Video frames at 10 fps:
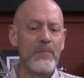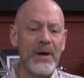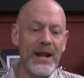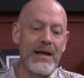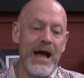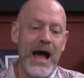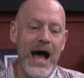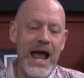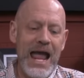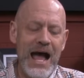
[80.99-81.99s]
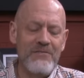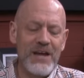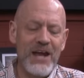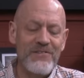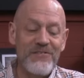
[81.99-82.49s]
But I have
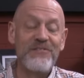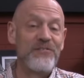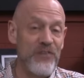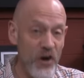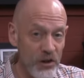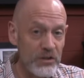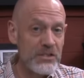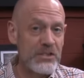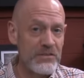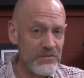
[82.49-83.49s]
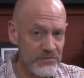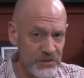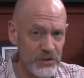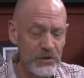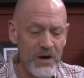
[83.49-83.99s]
a false
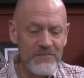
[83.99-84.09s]
view,